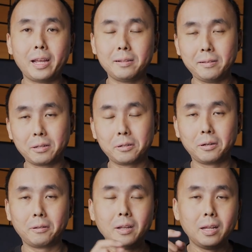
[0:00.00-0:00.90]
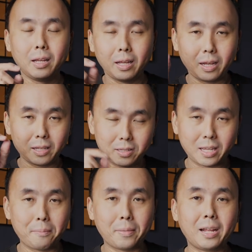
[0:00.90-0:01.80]
and the Nikon
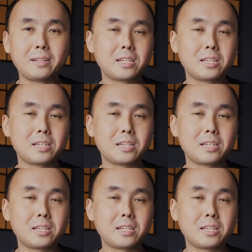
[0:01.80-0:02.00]
Z-mount.